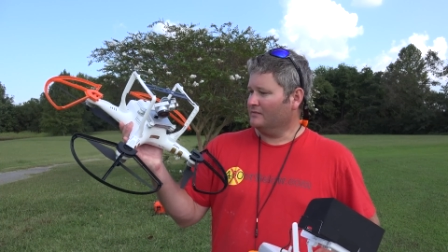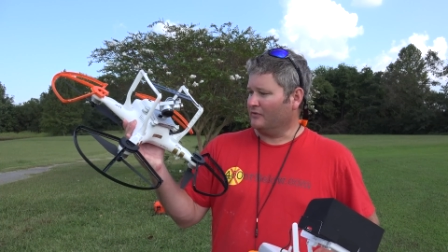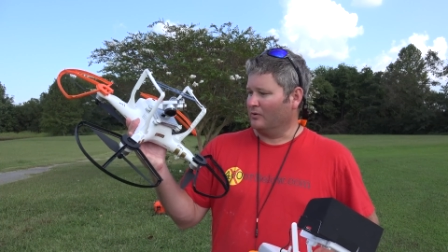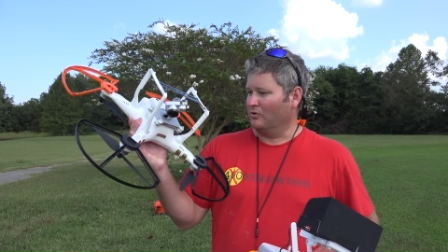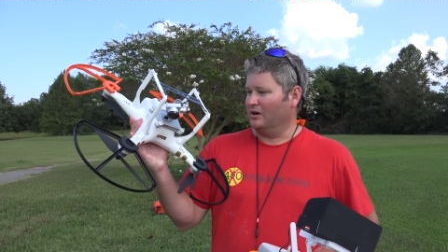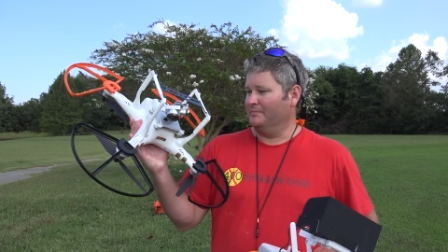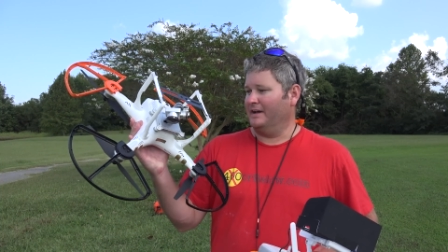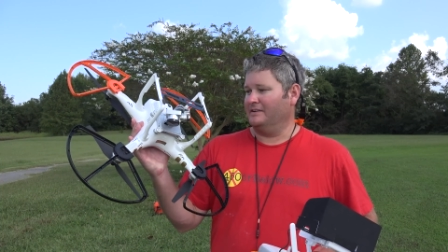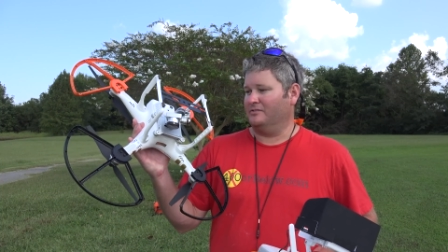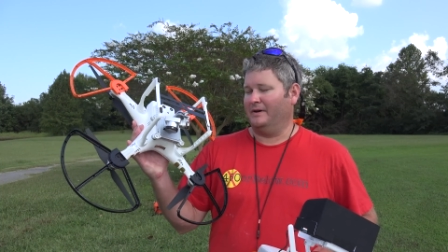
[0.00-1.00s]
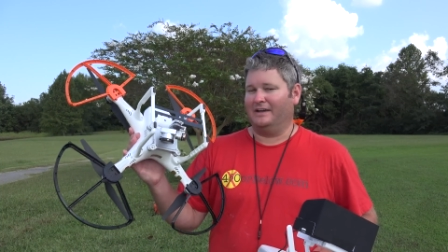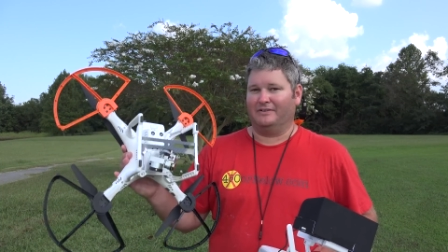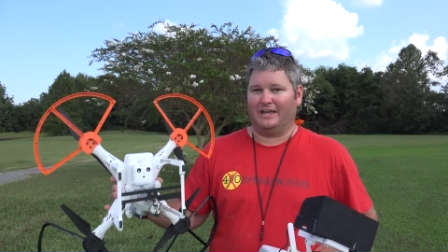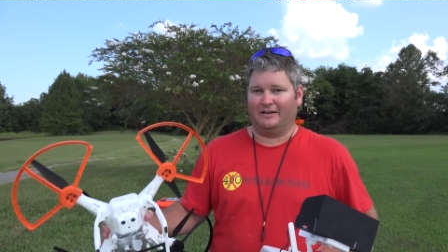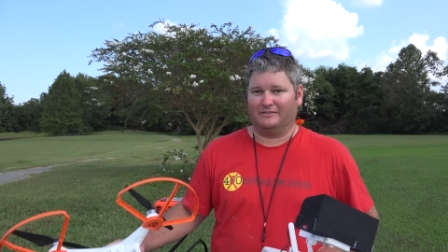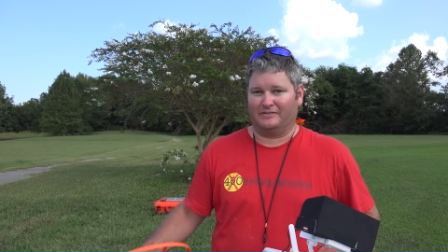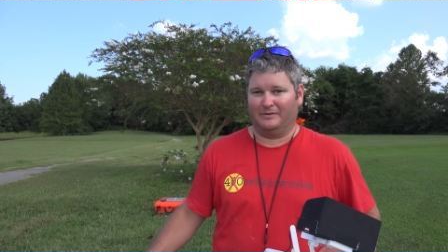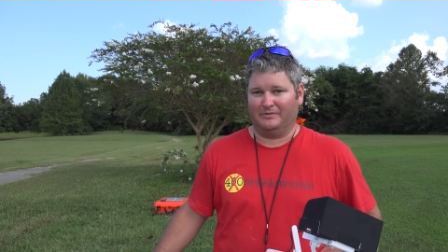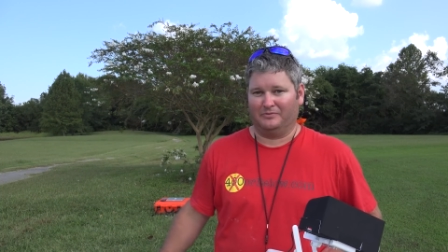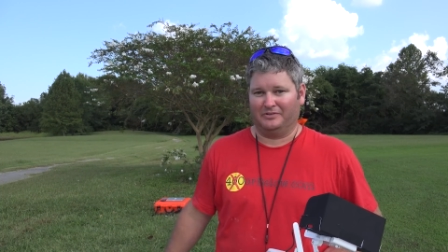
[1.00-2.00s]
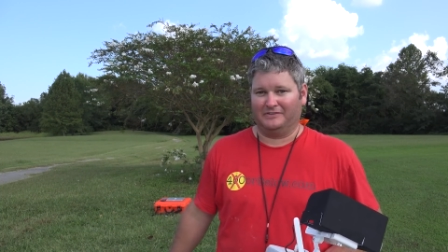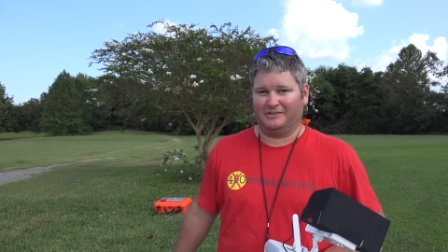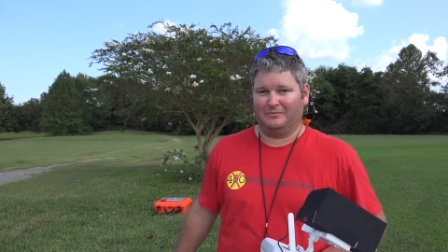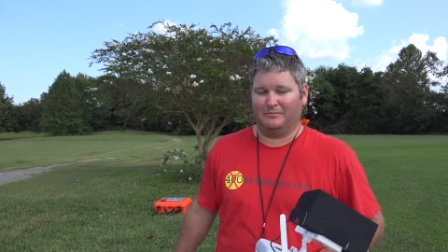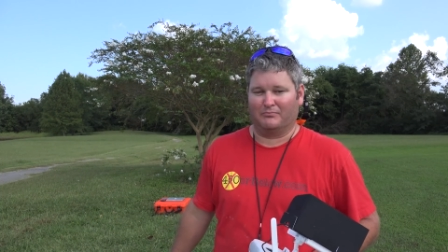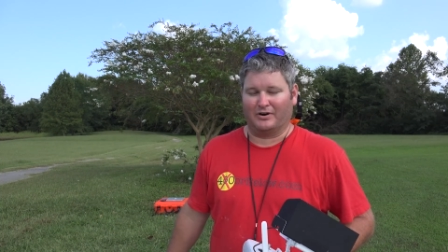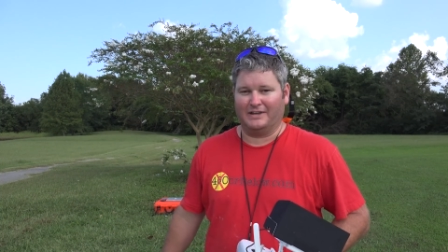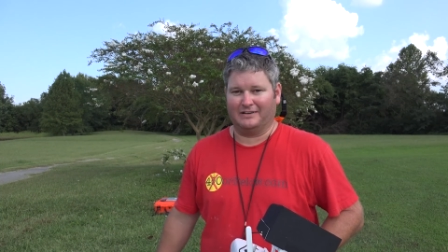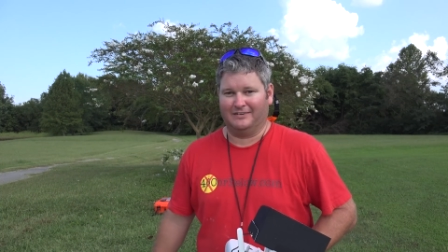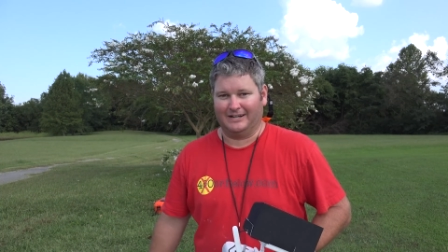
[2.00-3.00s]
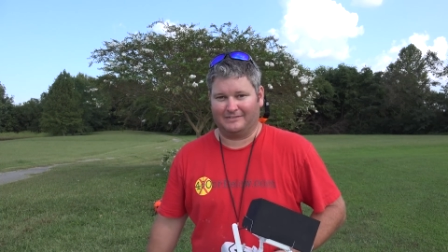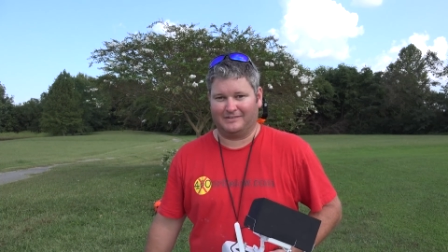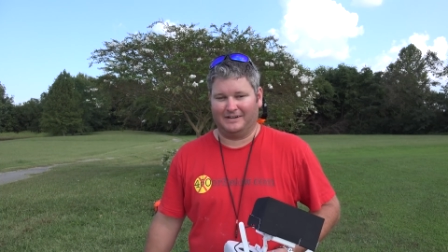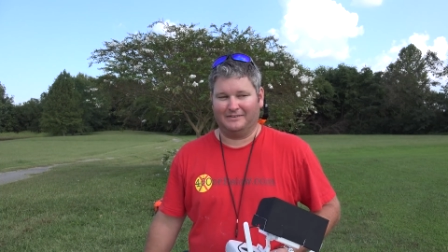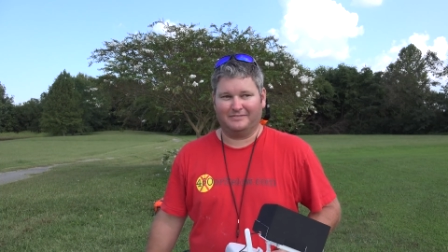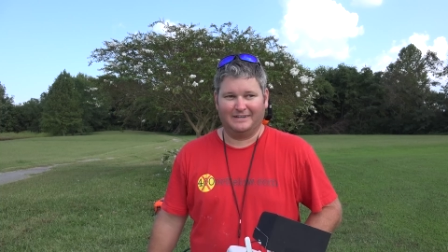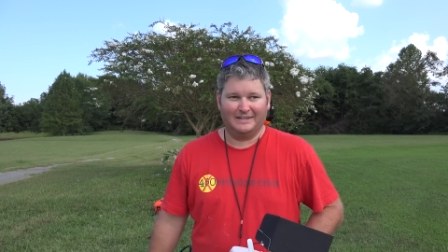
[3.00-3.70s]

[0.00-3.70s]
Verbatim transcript: firmware updates, you may have encountered some that really seem to break a lot of stuff.